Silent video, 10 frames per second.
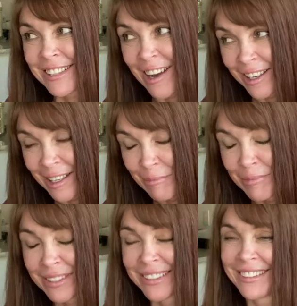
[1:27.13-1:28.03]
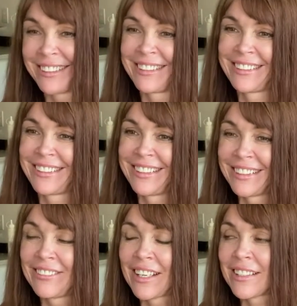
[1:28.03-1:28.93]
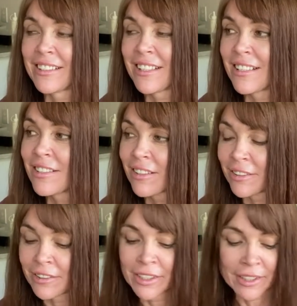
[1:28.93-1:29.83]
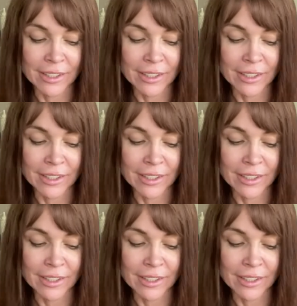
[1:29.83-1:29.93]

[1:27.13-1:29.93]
Type, if I can say so.